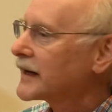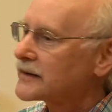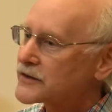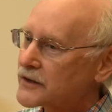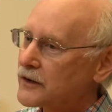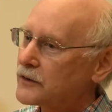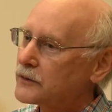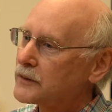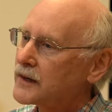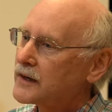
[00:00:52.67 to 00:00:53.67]
And
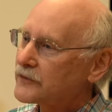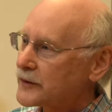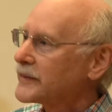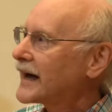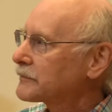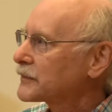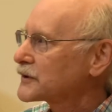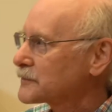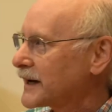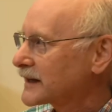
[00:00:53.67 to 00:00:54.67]
so from that
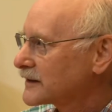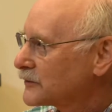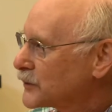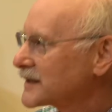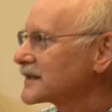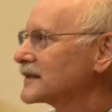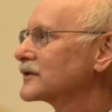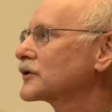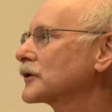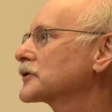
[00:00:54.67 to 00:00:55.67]
perspective, Winston
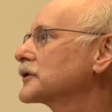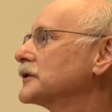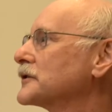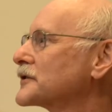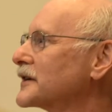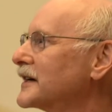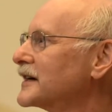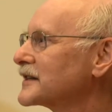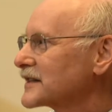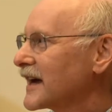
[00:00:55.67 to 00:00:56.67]
Churchill's
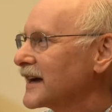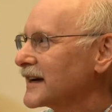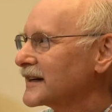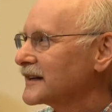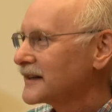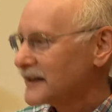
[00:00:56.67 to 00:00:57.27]
saying,